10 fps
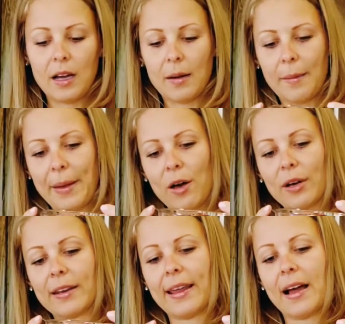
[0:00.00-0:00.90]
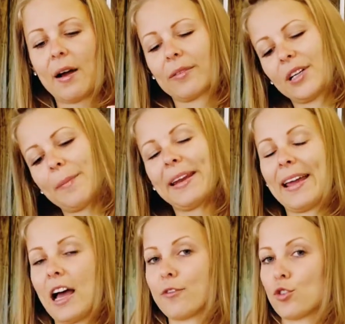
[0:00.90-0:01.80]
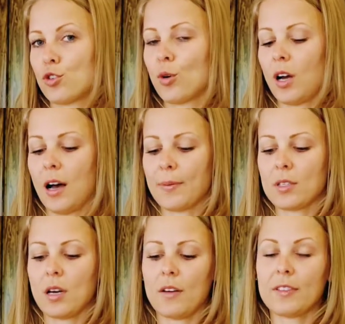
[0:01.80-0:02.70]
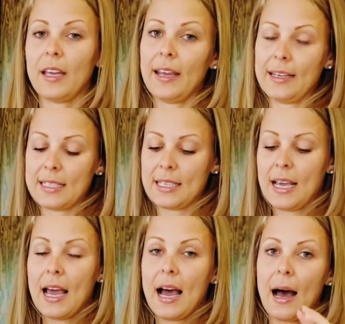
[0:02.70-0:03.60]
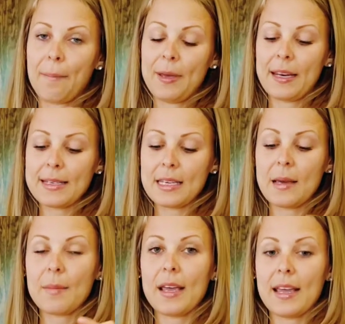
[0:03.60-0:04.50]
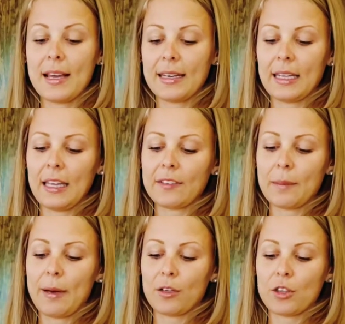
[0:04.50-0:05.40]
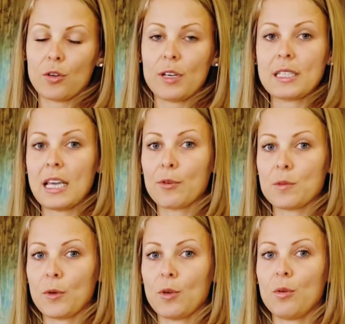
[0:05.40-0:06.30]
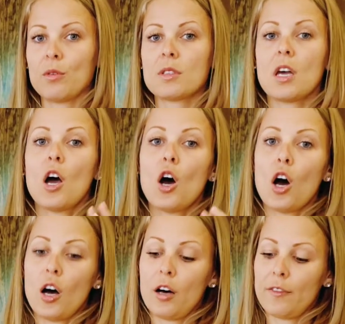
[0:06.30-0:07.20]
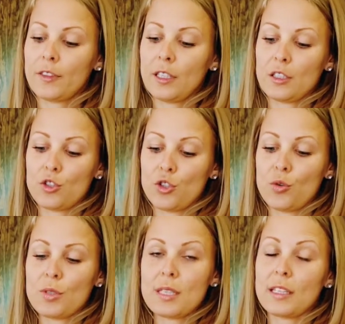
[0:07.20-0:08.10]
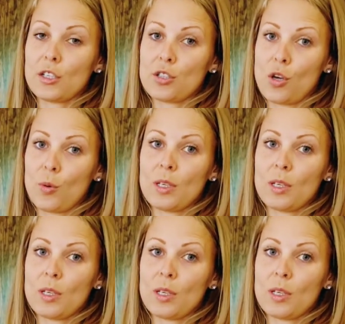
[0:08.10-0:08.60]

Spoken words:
about a cup and a half to 2 cups of dates. I pitted them and left about 3 tablespoons of the juice that they soaked